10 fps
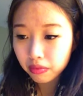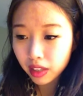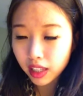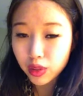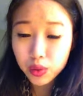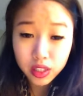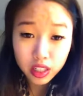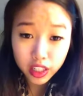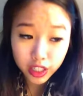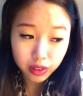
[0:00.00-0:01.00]
this was
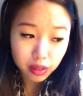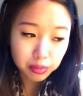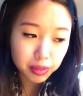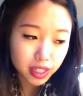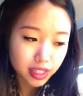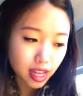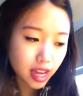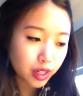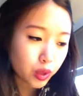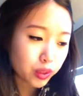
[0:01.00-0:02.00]
in Europe, because I
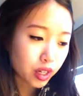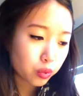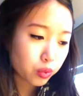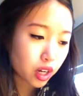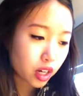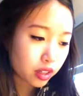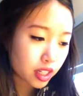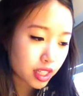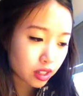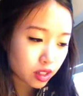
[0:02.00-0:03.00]
know that, because
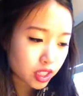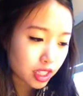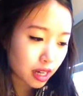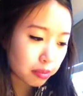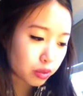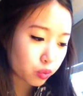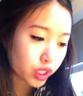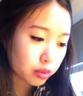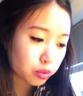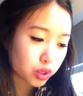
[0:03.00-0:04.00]
I looked it up, and
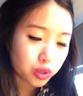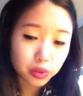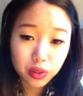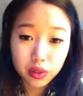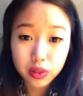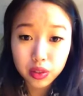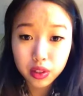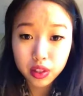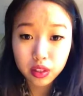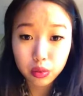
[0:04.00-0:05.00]
William Wordsworth
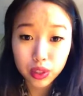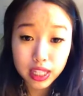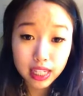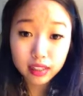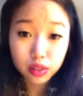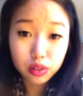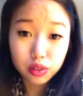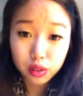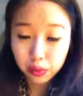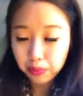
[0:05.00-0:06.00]
was English,
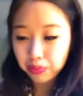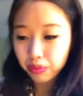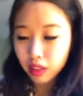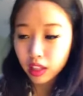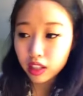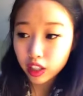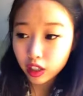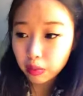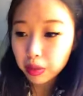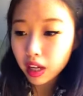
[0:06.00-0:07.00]
so
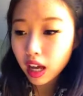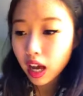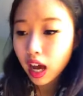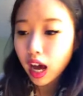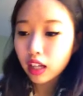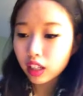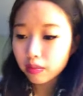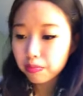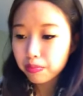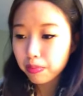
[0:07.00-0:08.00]
Europe. A lot of
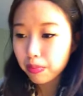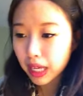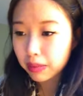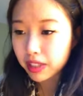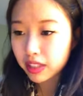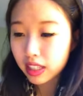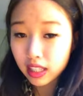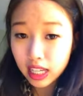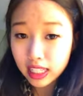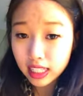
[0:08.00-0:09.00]
babies in the
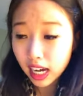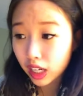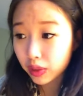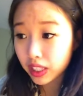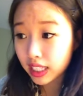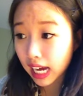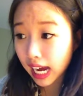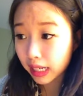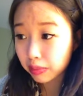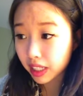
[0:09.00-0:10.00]
1800s
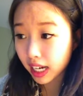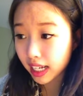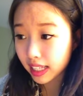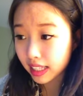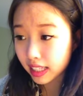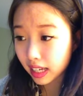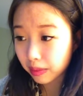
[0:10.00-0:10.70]
died because